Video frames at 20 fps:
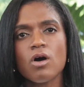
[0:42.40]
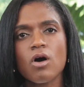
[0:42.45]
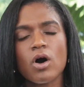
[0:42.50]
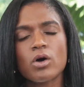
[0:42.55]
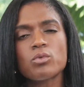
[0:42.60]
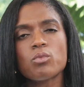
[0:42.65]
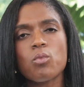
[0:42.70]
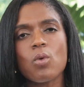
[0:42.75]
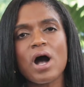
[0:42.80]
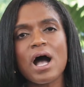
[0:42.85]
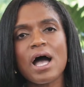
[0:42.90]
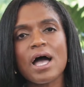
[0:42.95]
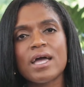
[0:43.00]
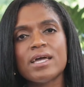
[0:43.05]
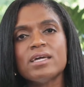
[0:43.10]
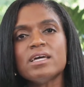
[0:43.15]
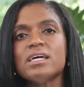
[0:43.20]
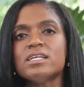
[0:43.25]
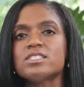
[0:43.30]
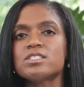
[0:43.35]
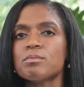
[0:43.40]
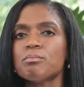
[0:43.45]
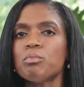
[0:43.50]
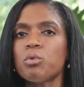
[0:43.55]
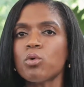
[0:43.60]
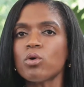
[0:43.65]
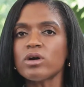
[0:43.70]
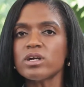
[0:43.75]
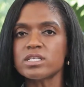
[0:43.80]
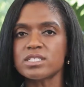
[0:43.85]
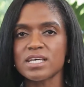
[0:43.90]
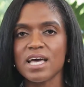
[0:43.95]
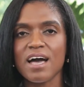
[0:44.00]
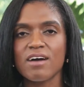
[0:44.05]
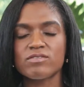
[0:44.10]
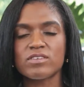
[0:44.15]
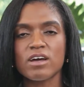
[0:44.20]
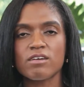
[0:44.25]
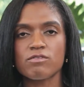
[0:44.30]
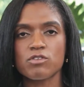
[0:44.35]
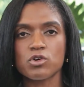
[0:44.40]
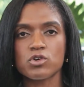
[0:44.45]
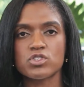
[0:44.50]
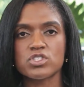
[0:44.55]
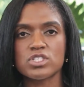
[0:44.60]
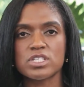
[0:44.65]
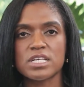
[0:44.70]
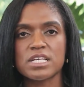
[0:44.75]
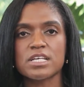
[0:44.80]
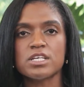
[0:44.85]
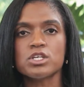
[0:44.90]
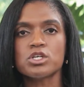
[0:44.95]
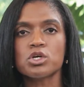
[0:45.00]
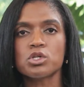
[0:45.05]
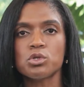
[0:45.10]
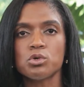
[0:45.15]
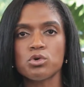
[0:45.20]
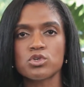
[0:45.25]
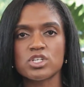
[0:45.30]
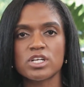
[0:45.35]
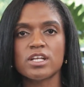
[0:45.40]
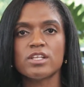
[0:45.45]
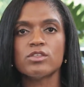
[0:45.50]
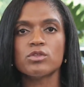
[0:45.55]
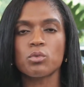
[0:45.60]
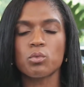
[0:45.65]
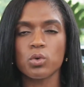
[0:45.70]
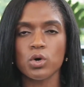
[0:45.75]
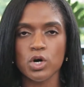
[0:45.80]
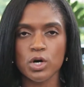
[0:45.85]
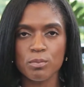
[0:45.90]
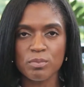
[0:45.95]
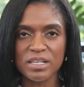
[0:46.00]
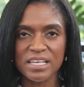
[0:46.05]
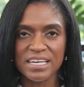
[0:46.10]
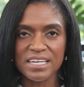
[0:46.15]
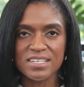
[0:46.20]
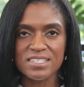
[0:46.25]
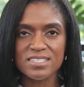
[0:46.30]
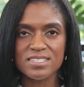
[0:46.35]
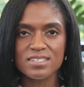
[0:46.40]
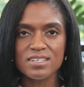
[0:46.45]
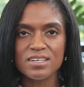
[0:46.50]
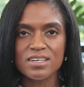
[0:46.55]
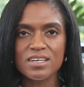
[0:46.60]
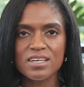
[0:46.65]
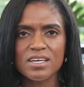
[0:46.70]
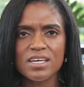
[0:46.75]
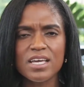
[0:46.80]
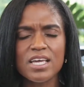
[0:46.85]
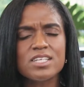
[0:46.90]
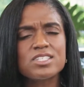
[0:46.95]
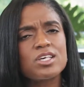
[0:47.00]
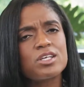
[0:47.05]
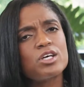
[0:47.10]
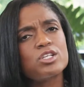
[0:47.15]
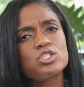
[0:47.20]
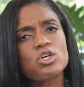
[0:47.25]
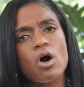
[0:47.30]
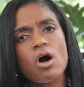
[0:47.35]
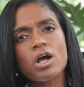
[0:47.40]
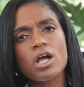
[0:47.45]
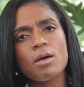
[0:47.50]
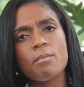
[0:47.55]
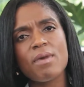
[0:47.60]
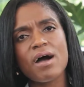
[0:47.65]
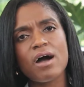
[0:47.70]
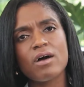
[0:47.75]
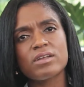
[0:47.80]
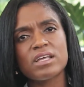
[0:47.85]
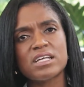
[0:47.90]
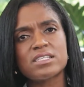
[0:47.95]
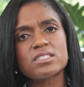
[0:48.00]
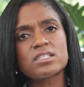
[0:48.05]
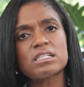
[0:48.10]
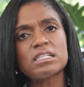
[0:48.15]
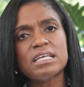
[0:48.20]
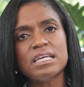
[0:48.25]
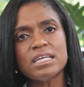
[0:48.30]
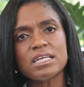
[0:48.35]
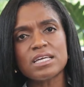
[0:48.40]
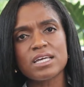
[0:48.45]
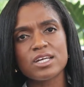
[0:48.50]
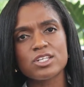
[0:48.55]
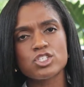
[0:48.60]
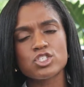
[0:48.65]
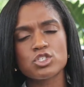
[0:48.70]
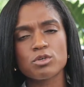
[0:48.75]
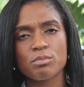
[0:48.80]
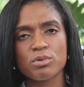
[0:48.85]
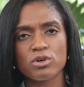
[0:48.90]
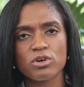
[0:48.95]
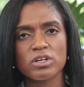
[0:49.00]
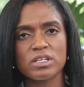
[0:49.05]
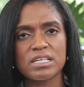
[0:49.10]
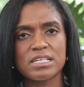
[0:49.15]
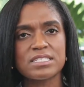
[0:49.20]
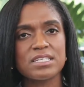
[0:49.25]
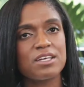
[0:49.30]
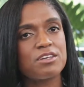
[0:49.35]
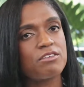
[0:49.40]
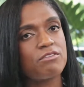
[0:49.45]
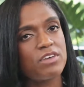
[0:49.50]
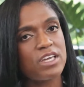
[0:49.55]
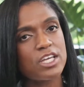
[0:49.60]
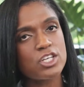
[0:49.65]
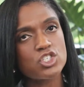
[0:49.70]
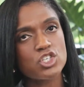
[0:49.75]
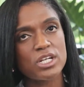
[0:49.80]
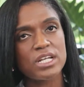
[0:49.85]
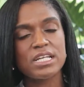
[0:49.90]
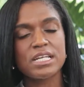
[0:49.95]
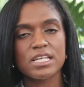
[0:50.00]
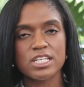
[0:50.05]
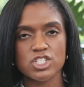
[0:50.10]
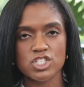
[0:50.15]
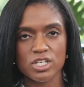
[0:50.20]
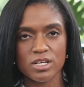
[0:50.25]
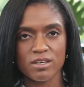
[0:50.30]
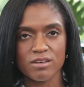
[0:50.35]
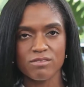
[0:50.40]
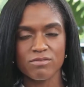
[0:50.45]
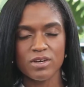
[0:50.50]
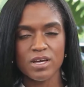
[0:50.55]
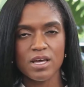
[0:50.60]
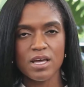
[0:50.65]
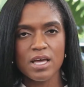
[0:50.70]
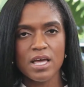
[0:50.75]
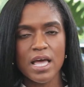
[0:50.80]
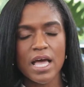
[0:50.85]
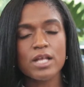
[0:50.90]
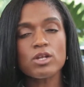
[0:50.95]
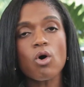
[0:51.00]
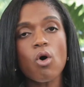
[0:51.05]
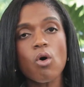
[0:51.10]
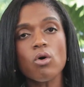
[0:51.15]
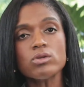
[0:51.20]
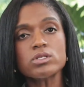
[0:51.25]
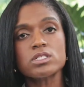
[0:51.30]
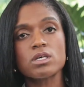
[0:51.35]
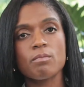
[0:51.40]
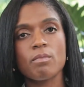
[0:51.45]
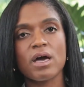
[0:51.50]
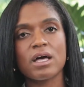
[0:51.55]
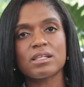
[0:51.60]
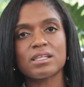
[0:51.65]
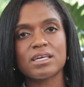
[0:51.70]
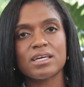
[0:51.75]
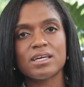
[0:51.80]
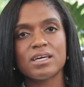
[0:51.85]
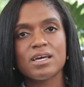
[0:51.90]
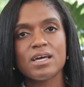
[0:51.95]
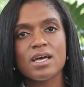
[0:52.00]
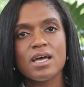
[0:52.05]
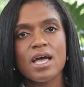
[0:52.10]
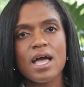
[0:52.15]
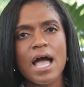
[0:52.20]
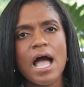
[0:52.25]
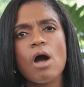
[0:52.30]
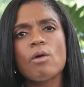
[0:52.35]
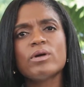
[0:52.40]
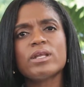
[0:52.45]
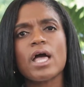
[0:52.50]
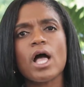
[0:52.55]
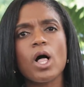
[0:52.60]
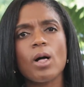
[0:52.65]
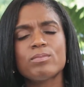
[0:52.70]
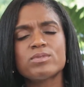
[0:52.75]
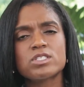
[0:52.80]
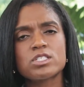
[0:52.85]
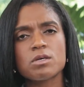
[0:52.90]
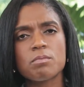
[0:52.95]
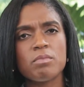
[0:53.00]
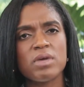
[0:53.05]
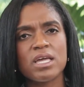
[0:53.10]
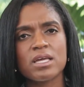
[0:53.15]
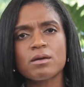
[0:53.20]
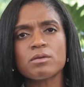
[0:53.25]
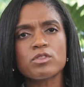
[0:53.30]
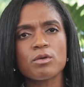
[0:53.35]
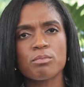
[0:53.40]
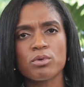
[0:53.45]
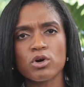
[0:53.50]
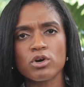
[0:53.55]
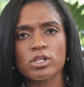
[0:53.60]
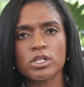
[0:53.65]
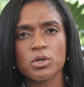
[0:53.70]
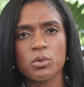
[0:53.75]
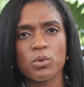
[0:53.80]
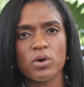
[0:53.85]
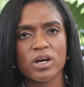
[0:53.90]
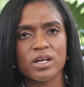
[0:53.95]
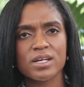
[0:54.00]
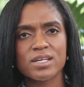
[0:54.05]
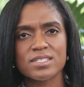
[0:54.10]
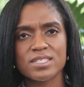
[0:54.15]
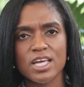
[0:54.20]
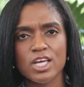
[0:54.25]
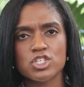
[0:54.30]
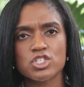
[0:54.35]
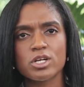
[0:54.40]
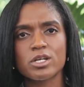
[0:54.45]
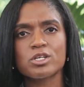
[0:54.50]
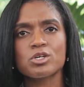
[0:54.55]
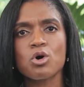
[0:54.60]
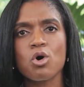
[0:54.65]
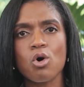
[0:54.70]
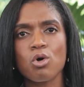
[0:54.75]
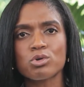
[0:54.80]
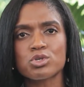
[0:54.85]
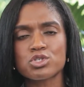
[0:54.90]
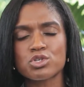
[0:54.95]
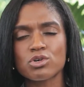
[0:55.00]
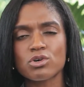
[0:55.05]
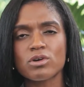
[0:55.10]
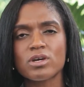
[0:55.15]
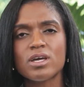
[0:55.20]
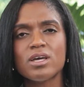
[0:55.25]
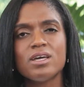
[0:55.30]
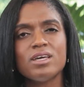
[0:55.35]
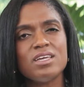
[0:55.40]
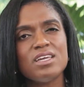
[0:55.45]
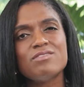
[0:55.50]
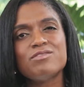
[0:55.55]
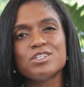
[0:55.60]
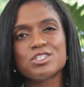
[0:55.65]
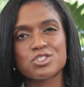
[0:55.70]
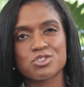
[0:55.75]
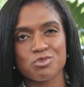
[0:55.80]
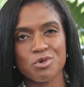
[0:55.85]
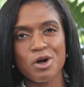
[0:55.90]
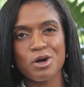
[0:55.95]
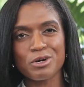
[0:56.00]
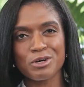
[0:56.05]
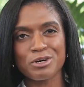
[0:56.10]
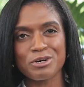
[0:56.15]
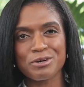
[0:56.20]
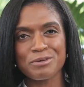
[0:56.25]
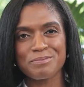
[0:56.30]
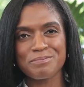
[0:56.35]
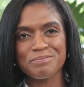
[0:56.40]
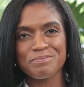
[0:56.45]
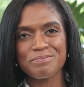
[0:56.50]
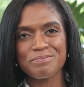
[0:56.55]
on why it's important to have diversity and inclusion in the workplace. He's going to talk about its linkage to Berkley's innovation initiative and ultimately how it helps to make the Berkley organization and culture even stronger.